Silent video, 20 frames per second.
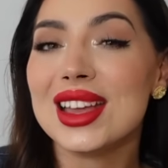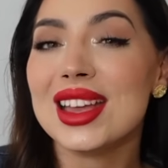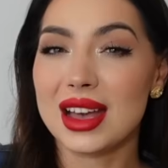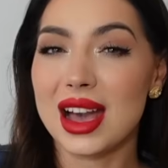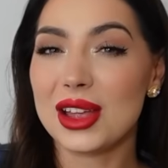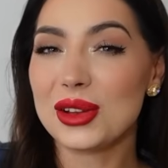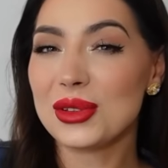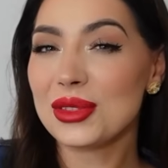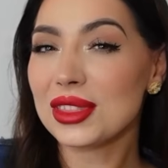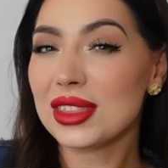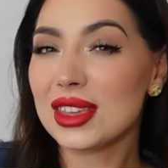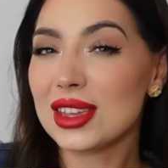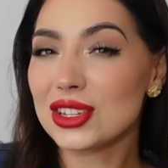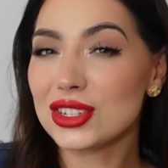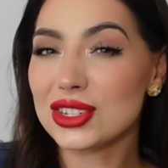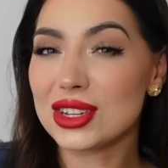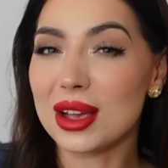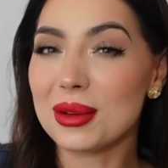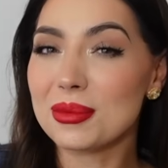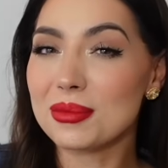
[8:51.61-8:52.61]
I don't think
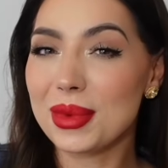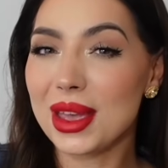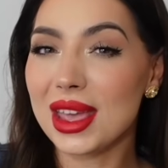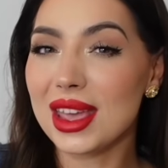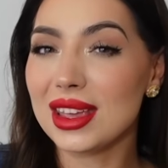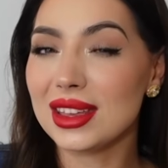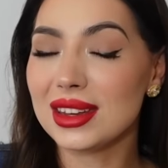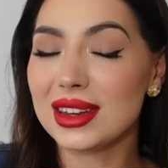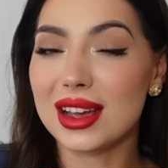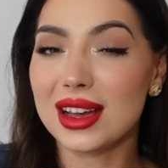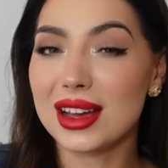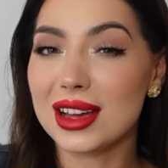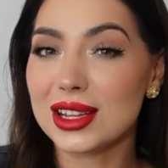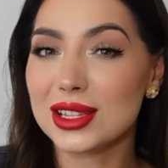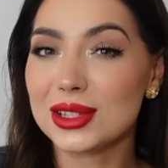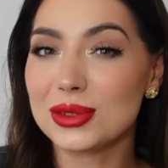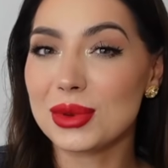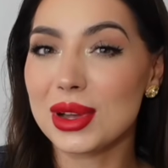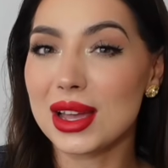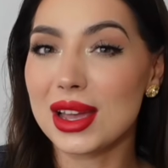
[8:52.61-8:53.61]
champagne
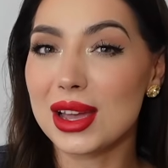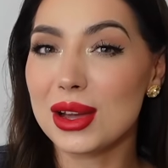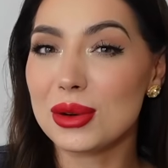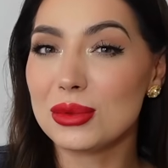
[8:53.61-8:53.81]
hardware